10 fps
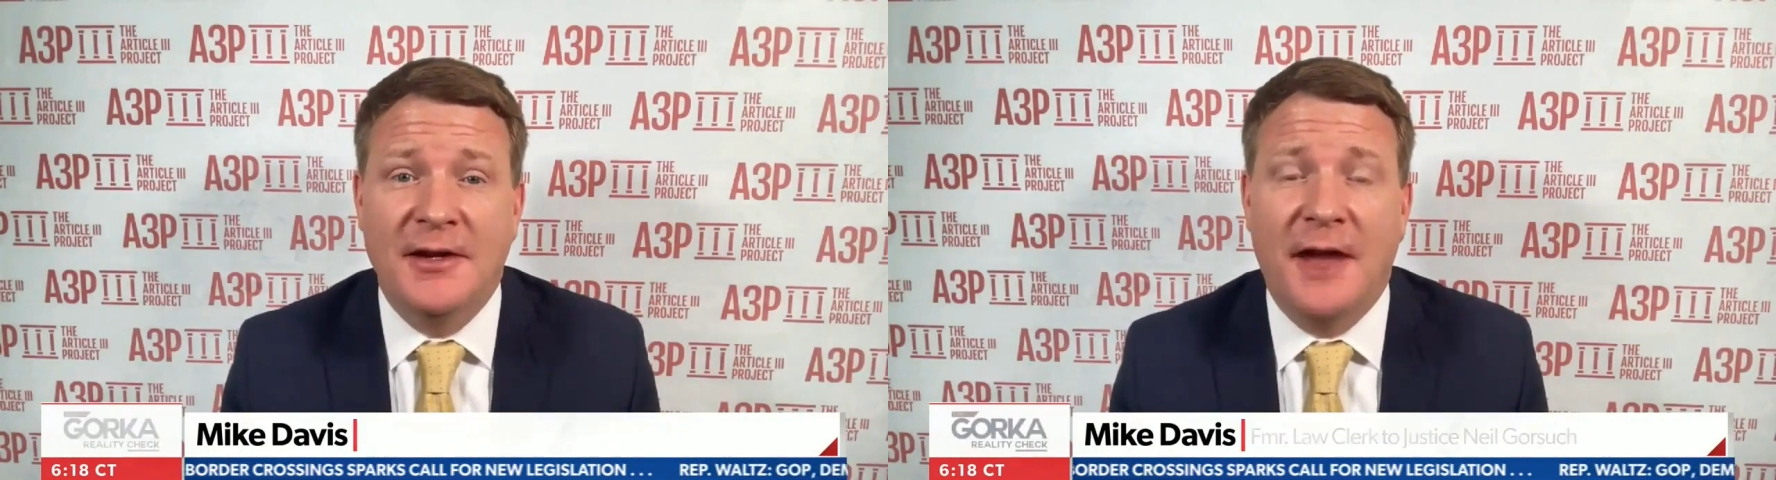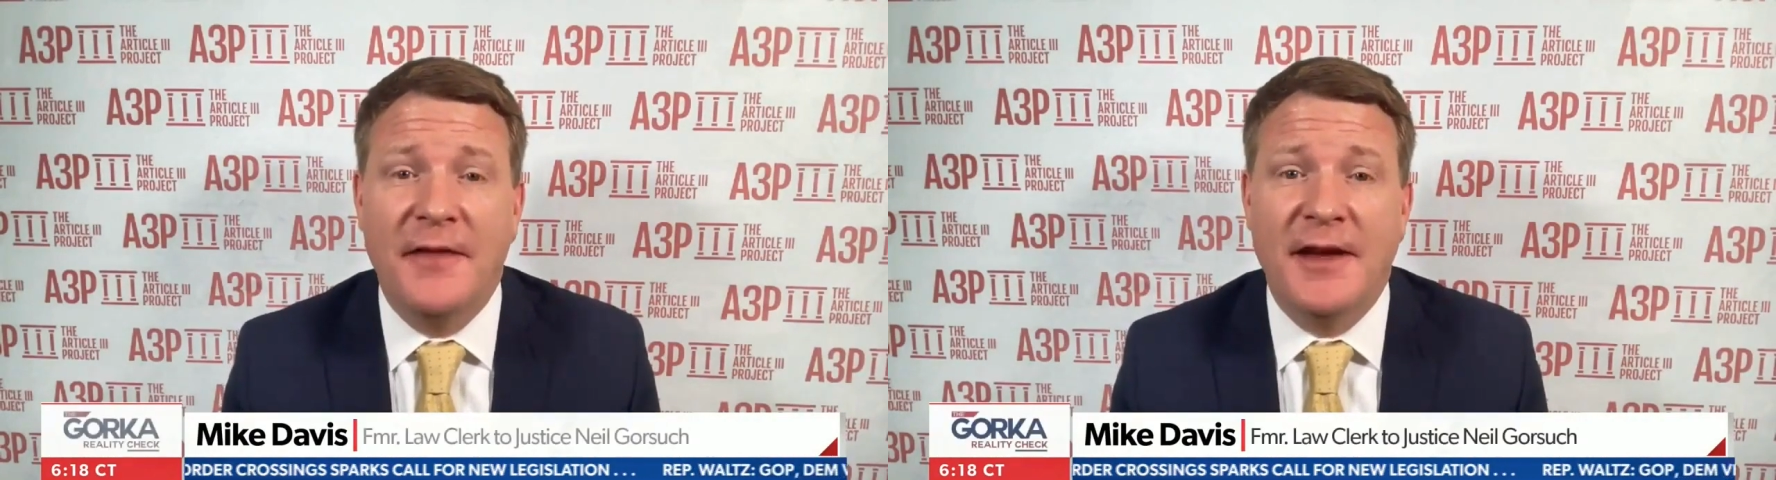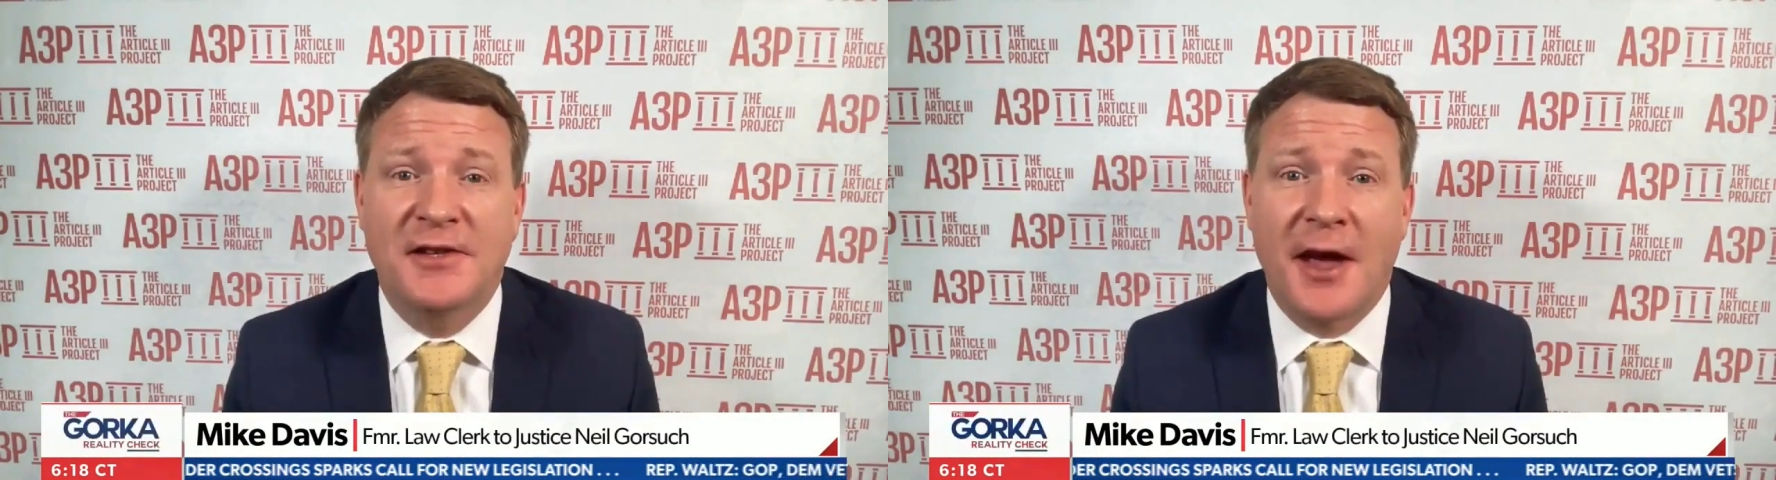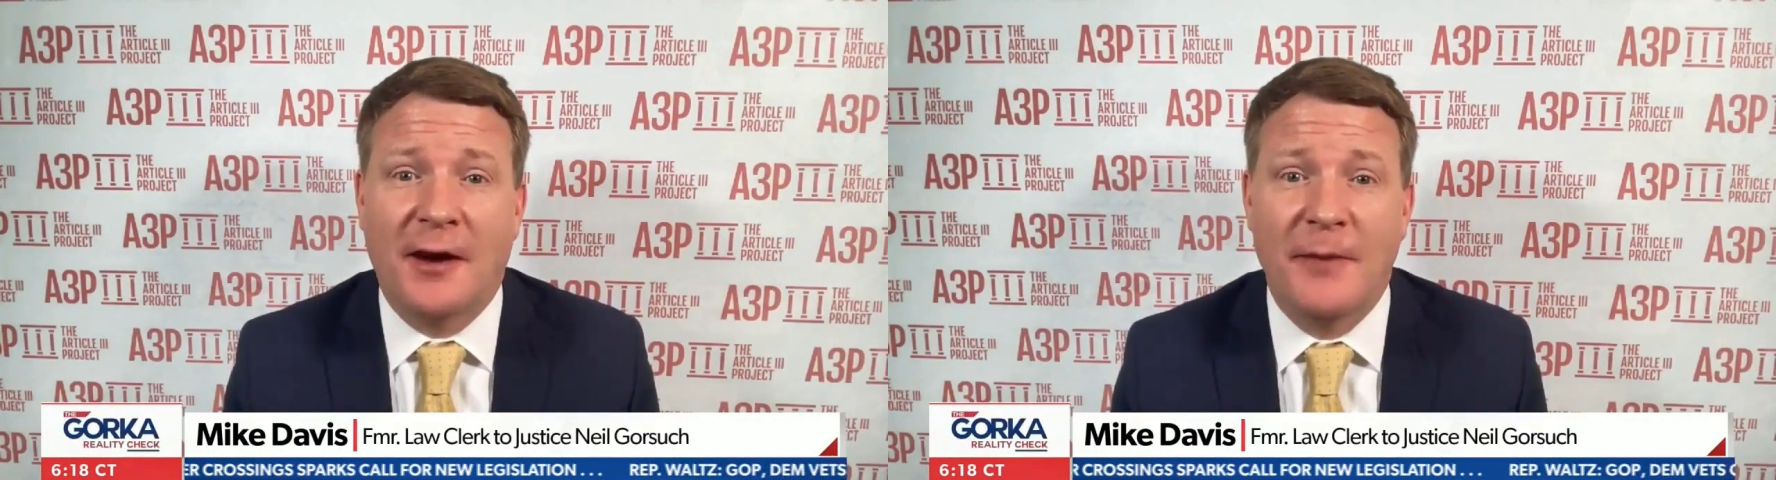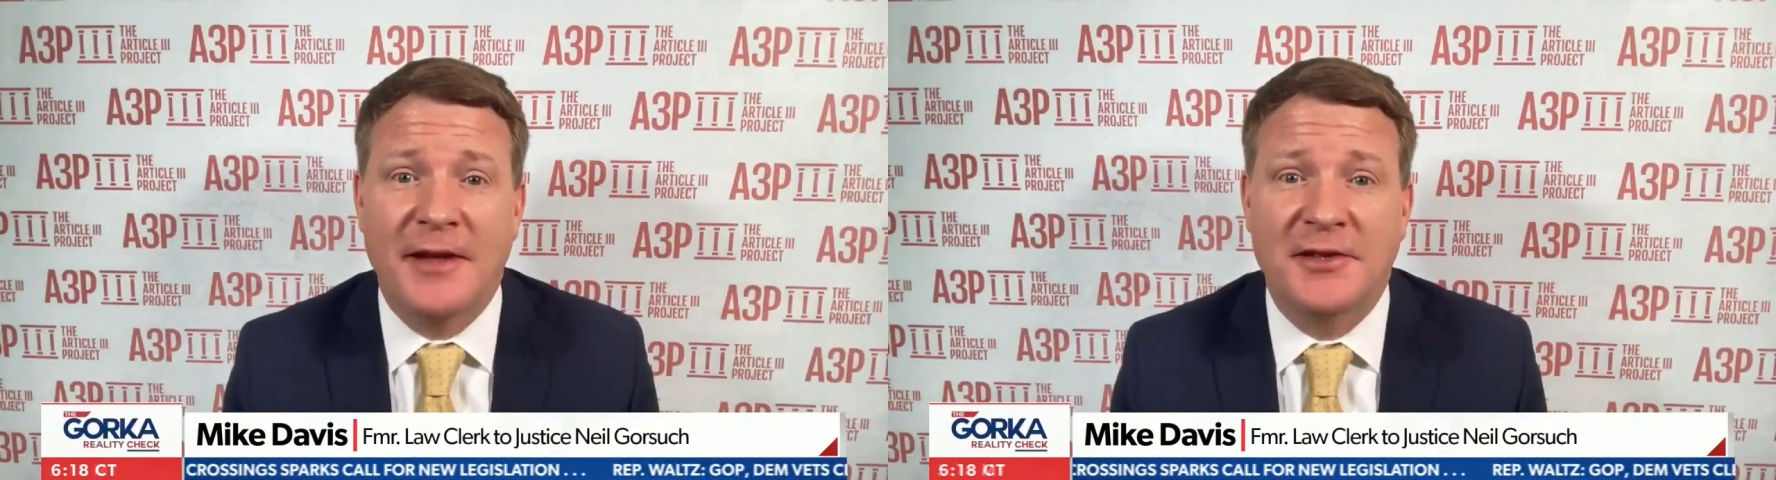done these
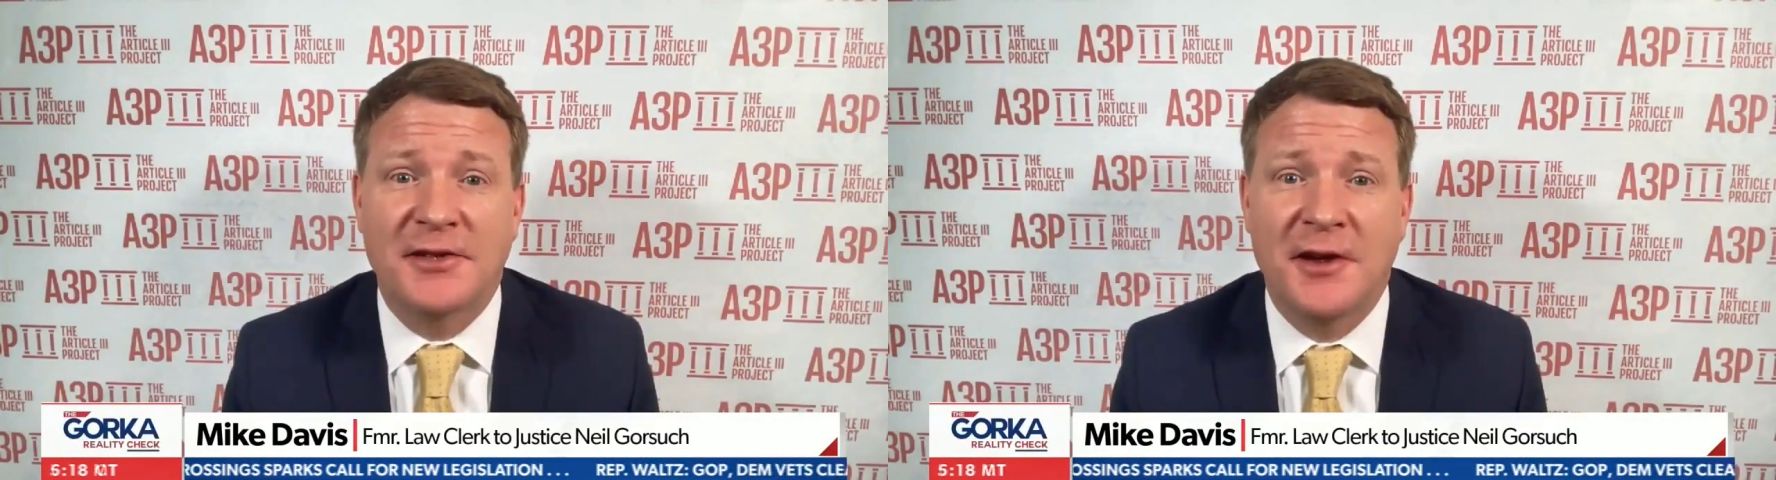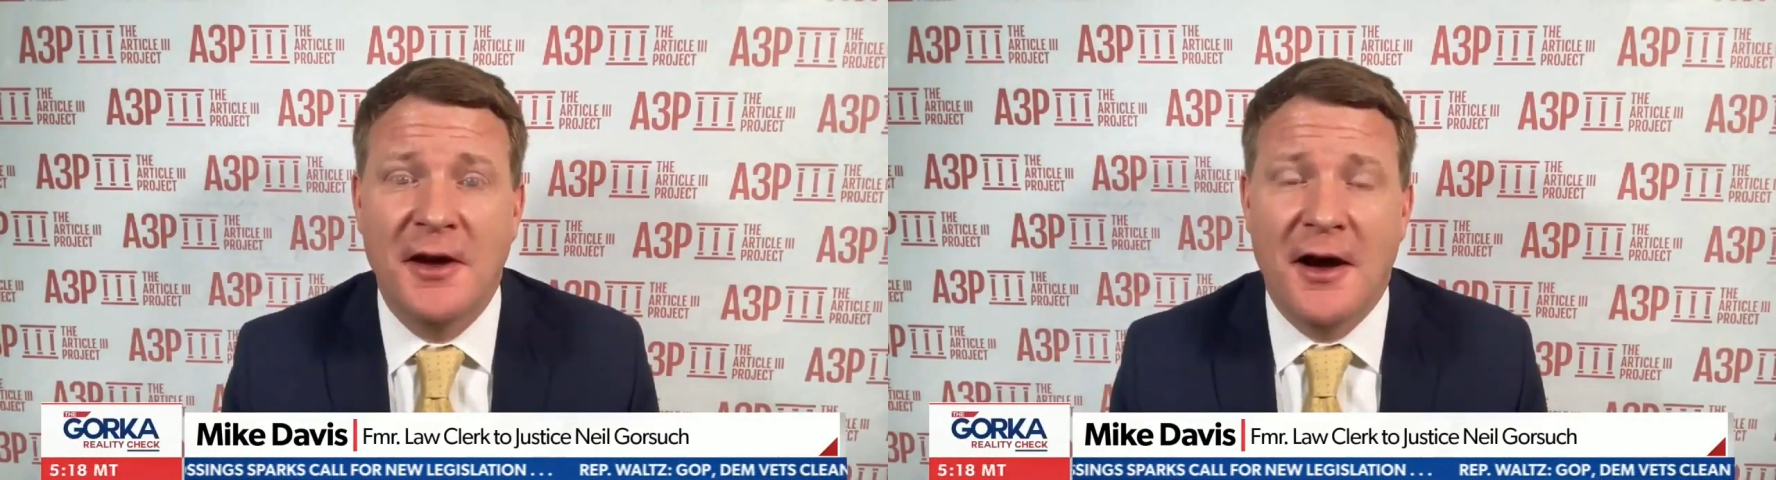settlements